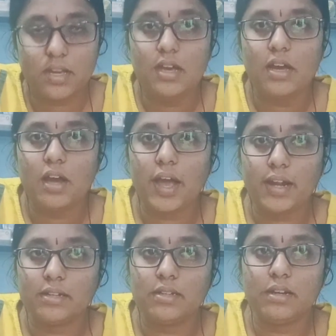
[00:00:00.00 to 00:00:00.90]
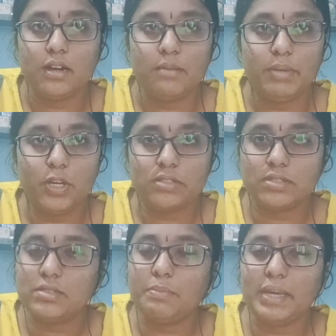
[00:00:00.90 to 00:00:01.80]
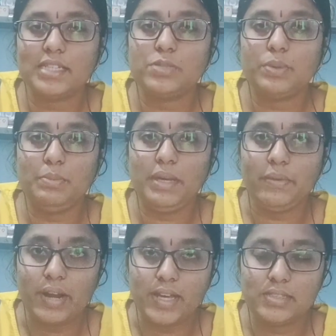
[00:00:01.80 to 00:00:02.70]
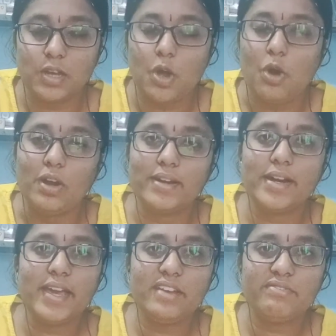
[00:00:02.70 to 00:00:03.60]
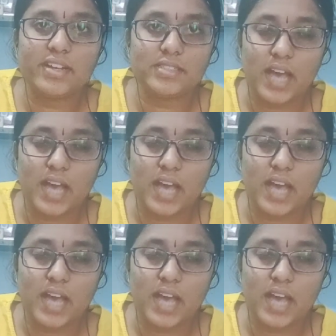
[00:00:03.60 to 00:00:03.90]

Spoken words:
and because the pH will be raised. Already infants have